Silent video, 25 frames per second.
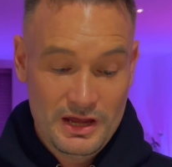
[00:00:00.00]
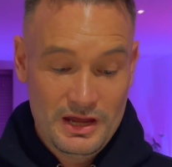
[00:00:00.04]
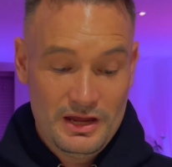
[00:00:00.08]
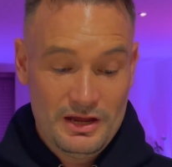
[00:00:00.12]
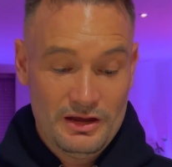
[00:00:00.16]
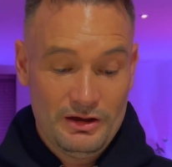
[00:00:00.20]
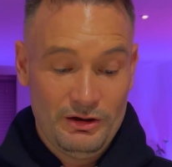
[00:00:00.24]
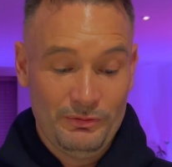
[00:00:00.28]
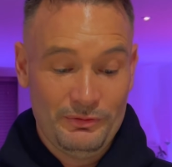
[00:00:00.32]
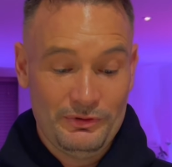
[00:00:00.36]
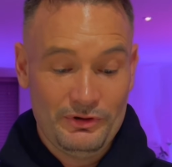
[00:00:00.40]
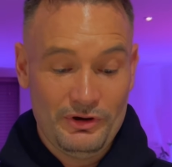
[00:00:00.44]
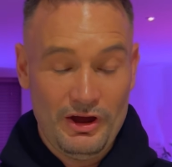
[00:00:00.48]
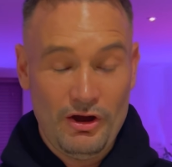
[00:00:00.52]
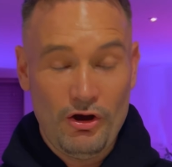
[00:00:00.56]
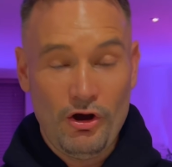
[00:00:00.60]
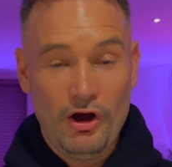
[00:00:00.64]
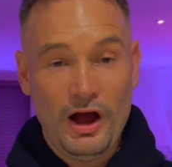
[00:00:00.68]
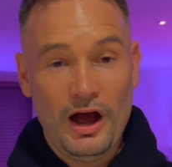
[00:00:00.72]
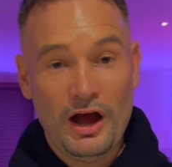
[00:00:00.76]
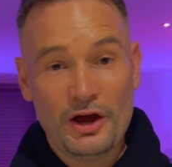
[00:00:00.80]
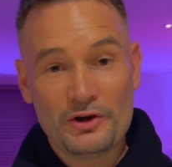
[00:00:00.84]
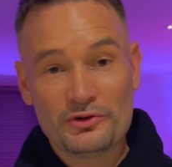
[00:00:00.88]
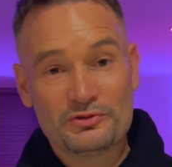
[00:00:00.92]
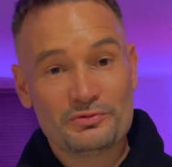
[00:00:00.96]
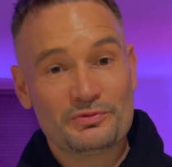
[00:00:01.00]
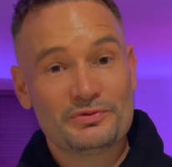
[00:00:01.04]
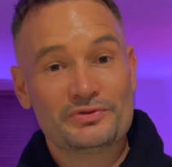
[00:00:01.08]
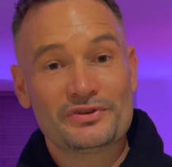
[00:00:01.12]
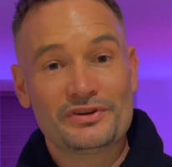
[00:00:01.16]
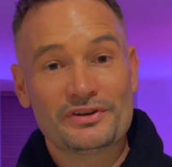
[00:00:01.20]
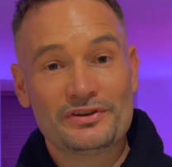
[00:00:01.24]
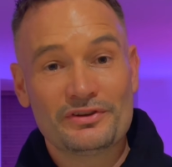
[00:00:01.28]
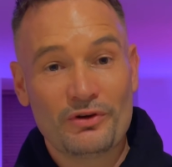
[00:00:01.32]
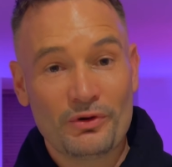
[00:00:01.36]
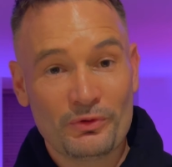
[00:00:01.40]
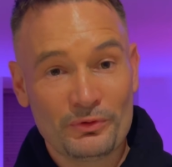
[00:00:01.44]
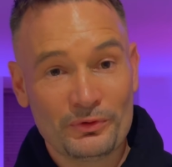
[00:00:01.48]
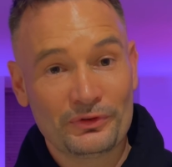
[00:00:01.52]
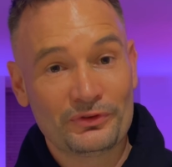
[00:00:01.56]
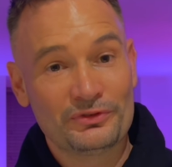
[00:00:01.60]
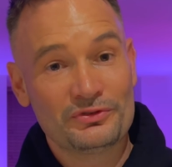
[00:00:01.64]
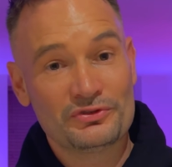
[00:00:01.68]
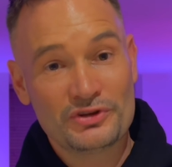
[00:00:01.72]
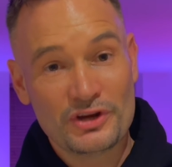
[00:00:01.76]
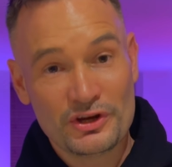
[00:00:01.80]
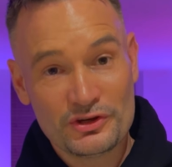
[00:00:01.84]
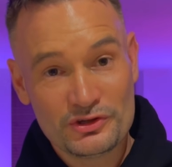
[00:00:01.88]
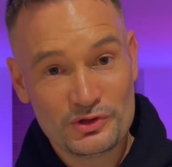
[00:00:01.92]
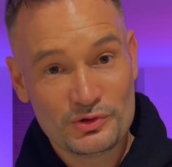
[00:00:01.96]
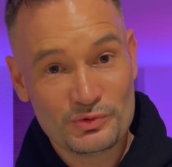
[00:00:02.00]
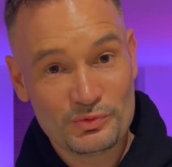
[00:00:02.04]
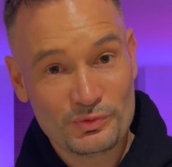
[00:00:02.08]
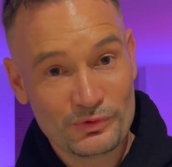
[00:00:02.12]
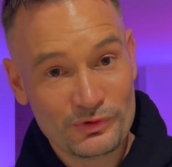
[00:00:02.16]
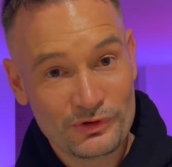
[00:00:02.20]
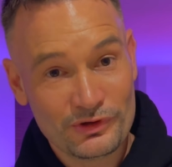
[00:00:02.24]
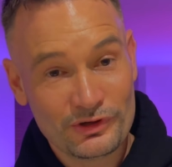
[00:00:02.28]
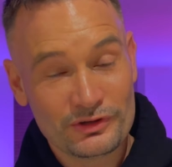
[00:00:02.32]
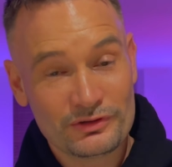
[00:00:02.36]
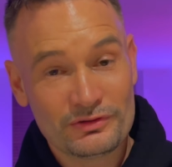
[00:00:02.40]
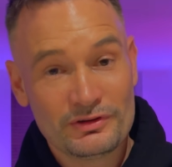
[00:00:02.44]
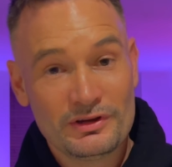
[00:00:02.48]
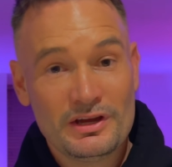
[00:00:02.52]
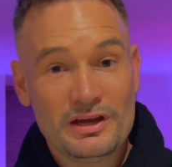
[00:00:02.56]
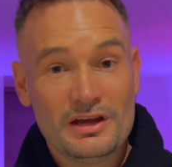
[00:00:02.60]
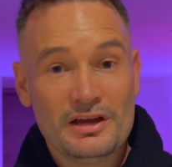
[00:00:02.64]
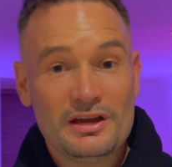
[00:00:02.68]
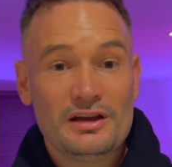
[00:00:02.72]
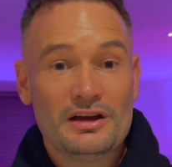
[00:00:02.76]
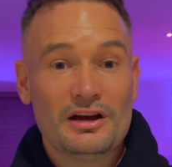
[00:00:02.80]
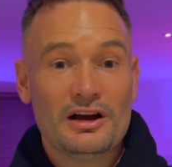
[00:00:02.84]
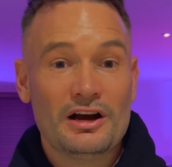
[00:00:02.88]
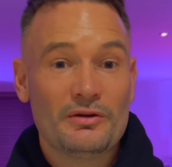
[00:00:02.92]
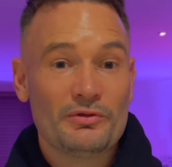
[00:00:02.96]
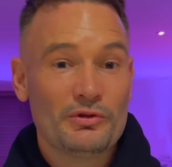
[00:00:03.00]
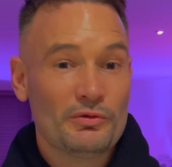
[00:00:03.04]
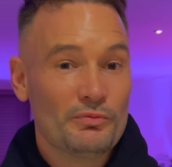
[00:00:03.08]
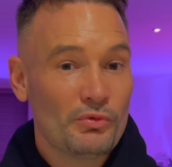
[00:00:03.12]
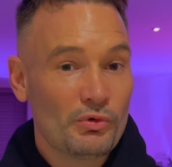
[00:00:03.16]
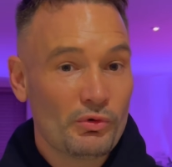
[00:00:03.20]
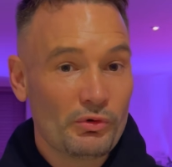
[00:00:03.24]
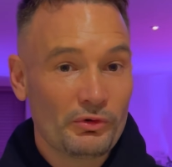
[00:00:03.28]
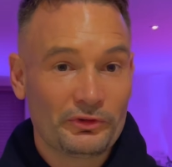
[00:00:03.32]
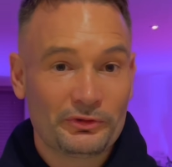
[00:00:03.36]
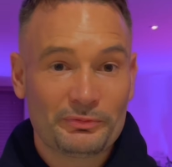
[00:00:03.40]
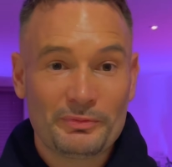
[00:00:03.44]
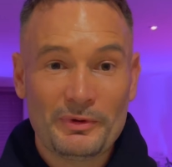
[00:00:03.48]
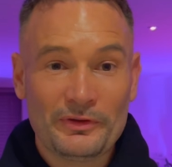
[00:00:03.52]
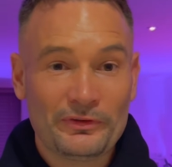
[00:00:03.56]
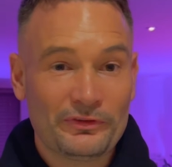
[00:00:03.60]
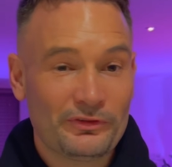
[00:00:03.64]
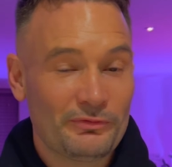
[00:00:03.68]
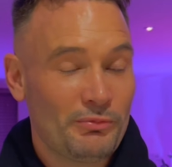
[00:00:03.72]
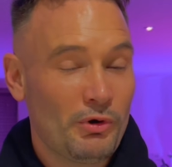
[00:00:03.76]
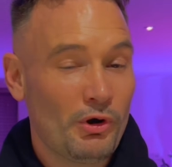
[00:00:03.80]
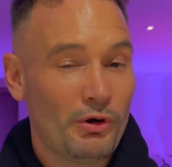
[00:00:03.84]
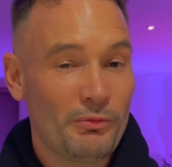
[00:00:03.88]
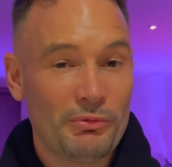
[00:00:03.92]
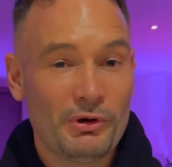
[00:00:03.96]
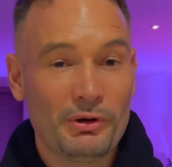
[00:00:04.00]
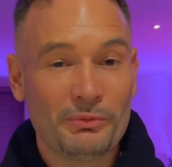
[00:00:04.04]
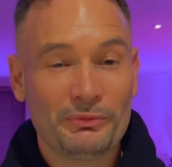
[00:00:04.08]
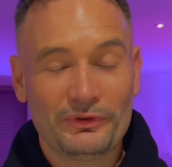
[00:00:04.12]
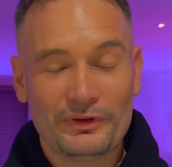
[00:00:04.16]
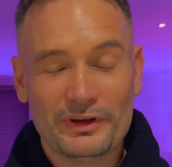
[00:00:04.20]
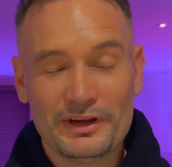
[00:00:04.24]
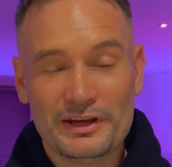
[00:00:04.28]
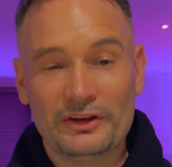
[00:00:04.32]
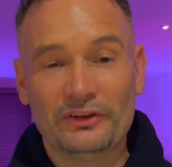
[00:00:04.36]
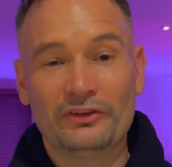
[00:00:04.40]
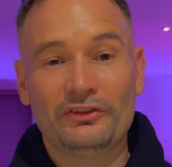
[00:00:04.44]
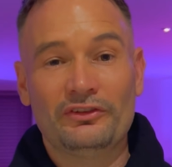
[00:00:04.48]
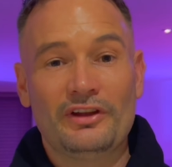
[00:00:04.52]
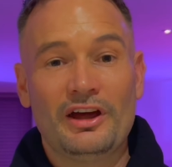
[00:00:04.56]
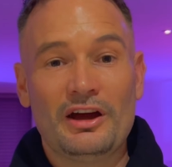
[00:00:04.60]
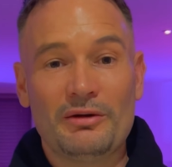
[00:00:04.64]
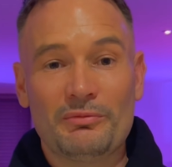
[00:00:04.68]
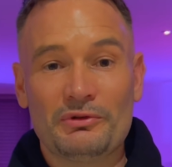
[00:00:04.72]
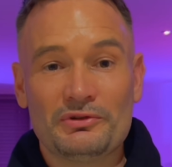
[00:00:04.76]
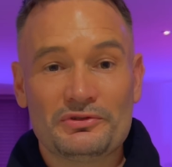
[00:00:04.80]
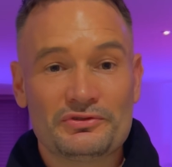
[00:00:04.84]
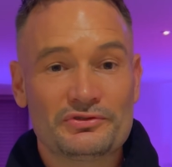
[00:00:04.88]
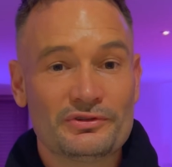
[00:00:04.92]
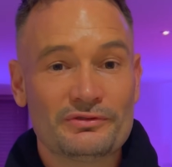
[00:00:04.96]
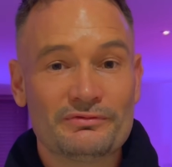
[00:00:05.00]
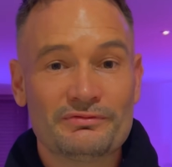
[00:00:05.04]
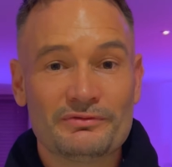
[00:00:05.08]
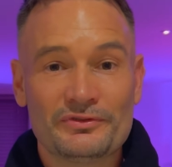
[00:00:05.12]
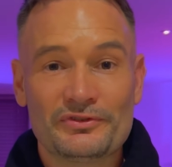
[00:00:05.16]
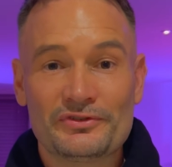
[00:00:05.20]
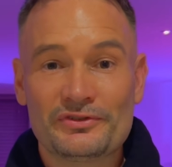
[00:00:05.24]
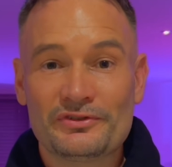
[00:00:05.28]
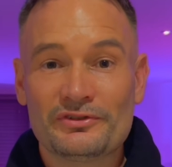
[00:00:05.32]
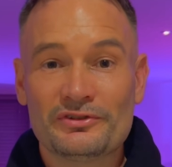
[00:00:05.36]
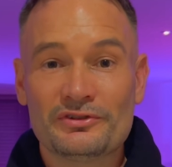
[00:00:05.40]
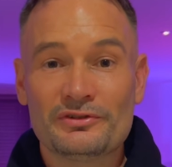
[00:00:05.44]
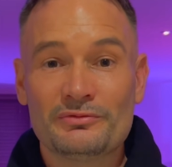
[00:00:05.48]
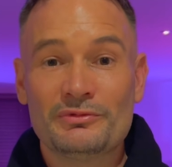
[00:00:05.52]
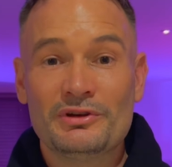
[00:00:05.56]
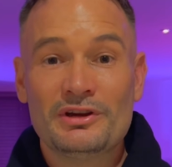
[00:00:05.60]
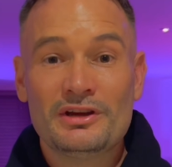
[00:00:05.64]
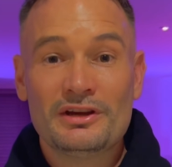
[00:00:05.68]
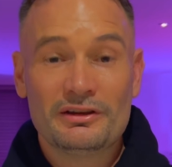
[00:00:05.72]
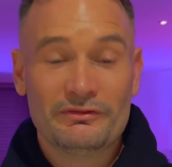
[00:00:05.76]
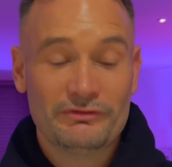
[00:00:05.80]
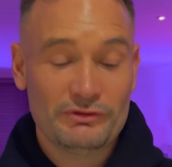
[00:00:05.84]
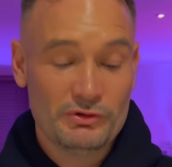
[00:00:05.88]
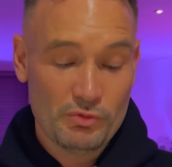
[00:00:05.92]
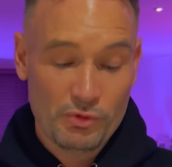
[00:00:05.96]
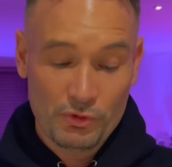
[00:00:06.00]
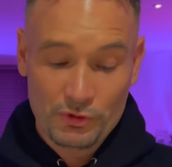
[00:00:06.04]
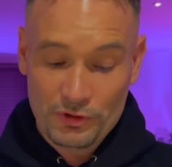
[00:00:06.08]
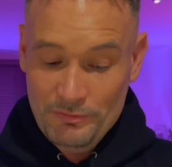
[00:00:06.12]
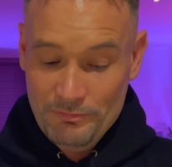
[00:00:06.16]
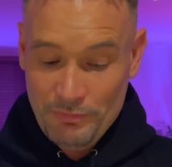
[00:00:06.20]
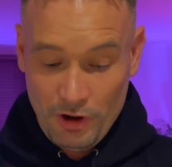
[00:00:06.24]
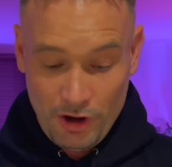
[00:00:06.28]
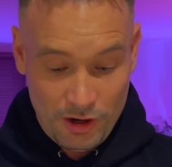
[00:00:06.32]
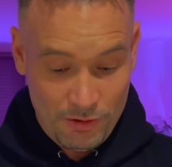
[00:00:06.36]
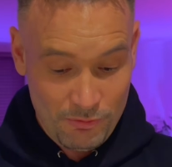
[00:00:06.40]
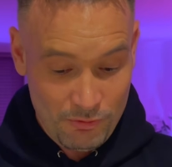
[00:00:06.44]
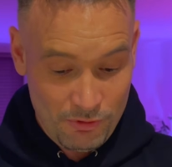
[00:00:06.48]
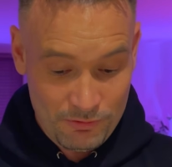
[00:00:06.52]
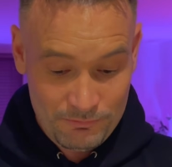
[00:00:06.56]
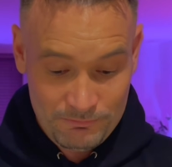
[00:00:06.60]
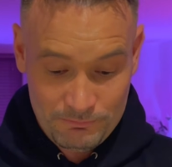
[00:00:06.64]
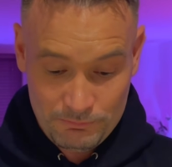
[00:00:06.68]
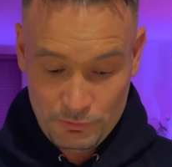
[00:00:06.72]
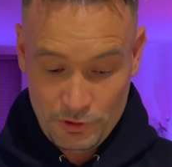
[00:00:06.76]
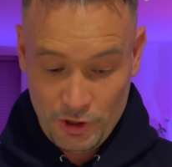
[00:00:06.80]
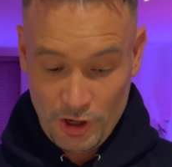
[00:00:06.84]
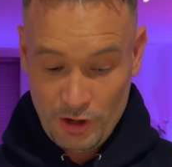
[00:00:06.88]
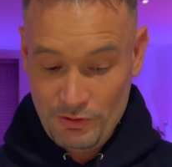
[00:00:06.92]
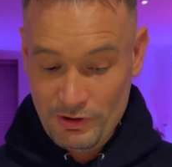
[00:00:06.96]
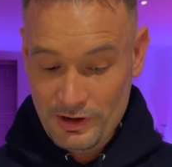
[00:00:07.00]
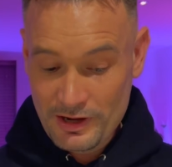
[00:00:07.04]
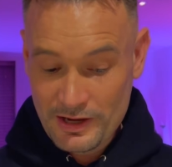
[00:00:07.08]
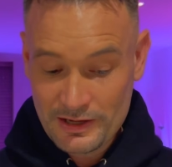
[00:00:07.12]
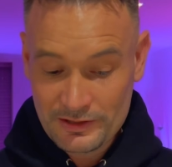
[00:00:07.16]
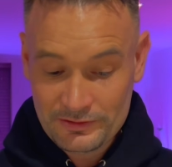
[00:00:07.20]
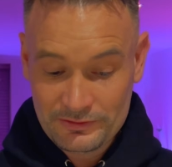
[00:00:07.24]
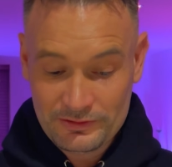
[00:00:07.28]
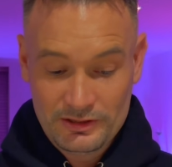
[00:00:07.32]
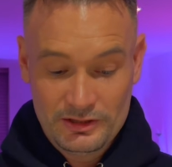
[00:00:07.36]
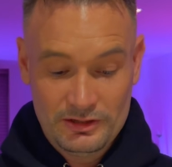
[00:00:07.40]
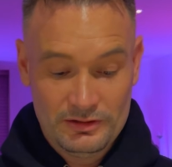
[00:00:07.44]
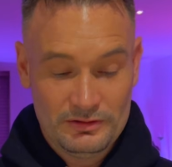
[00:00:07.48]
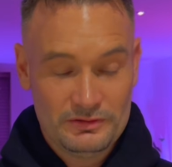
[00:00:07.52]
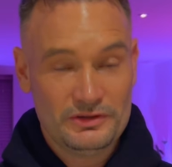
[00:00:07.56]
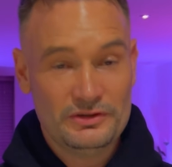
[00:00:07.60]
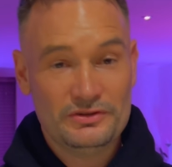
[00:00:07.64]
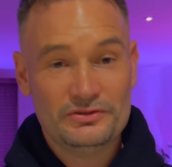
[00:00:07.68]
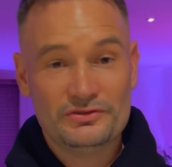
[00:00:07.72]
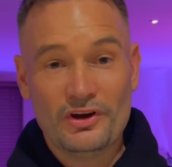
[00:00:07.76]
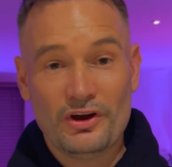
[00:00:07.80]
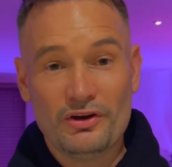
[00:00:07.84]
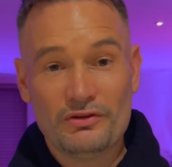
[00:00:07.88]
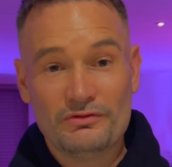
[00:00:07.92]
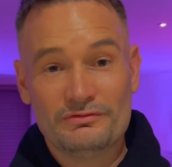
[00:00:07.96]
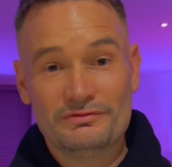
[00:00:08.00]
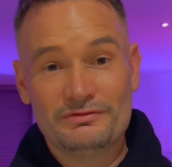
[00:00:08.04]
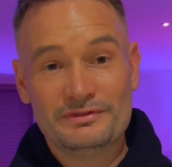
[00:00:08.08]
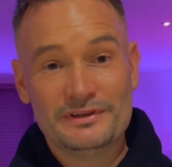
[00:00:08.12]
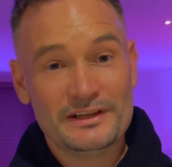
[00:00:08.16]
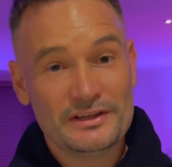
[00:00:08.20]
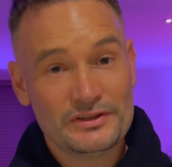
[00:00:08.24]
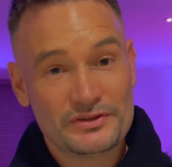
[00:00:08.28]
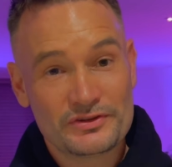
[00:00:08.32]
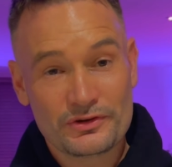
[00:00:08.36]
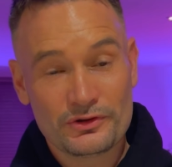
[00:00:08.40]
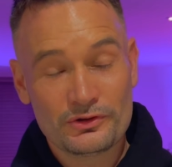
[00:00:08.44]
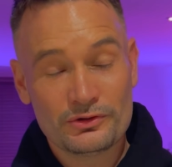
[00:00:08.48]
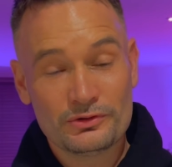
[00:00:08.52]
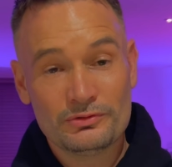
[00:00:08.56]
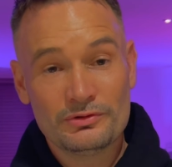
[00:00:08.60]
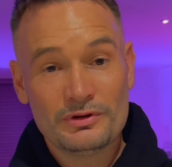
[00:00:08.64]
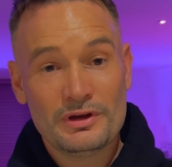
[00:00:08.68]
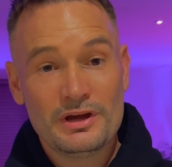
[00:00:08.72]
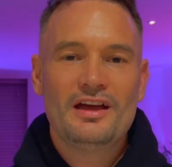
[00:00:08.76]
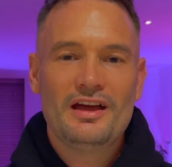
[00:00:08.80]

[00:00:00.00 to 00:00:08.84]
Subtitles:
I mean, 100% honest and genuine with you. The more expensive pond pumps, isn't that much difference in them. If you want to buy one, go ahead. you don't need to.